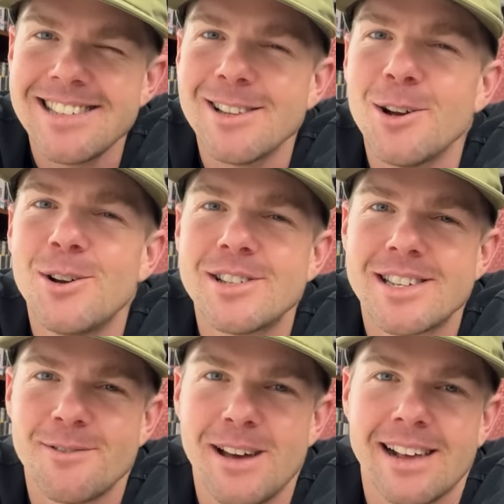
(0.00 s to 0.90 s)
alluded
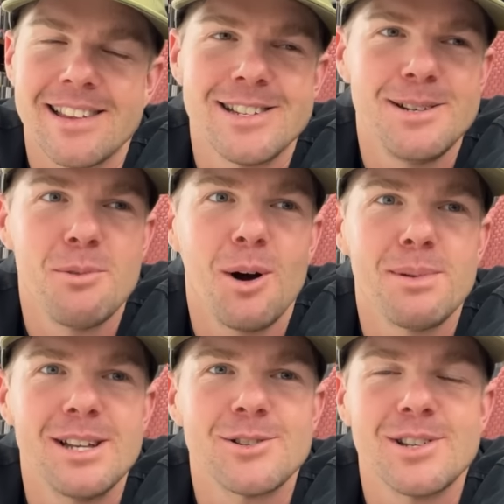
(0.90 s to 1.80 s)
to the fact that she might
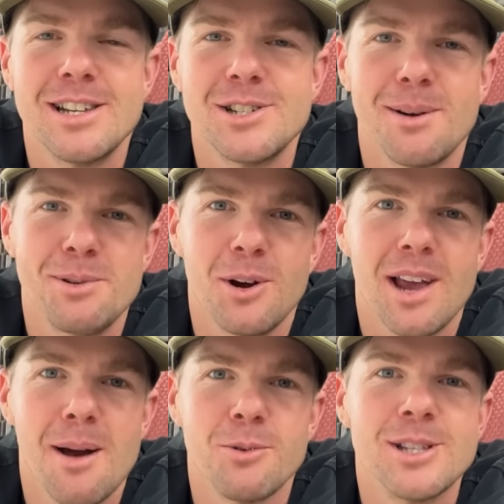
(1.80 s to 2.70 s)
be interested in jumping on
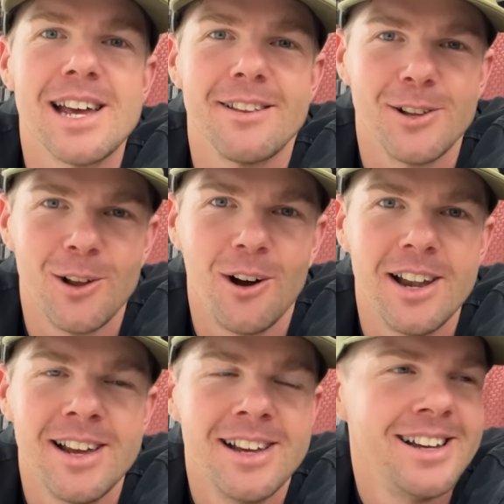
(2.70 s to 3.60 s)
camera down the line.